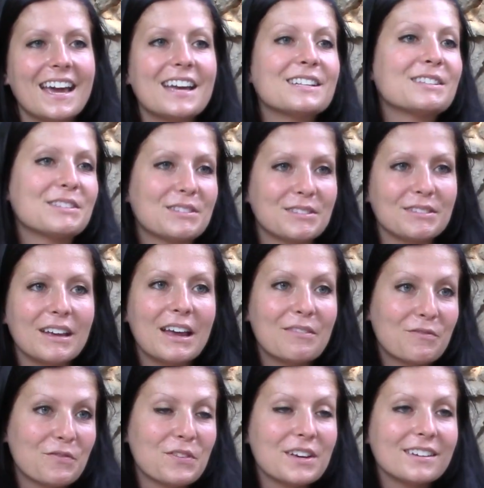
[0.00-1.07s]

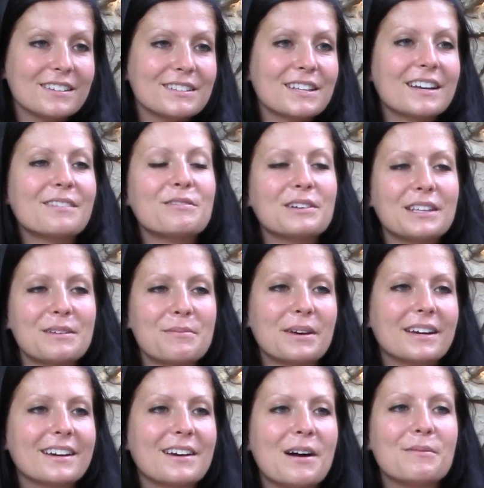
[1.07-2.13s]
it feels like a really
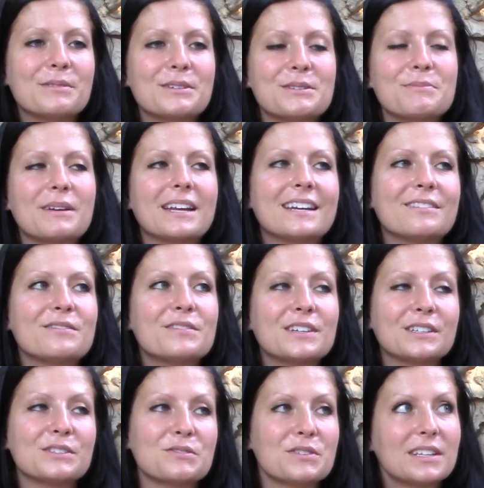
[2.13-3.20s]
big accomplishment and it
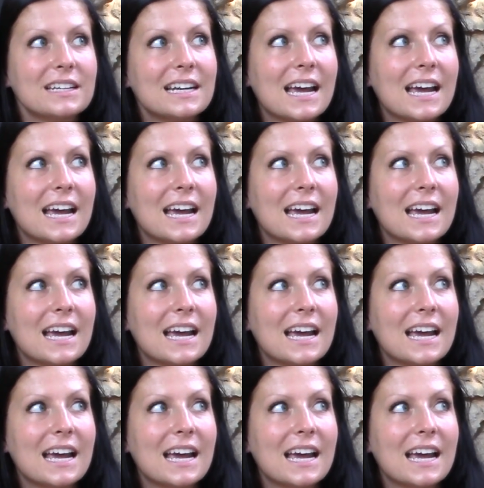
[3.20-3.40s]
feels really